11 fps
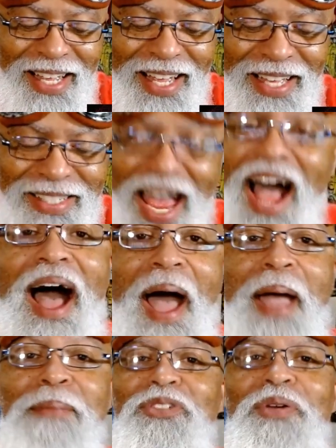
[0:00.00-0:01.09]

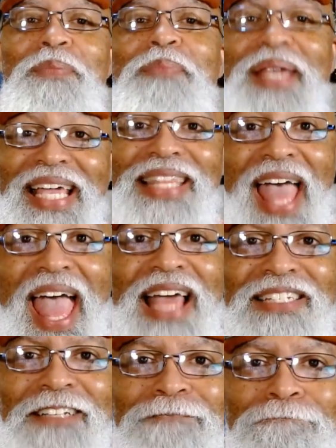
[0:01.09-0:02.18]
time to be that.
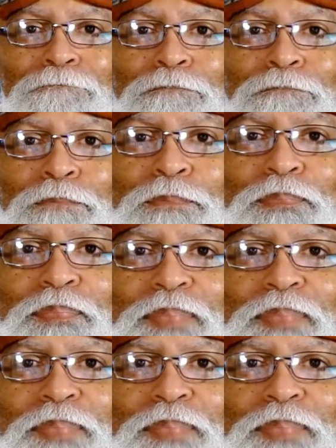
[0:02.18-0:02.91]
And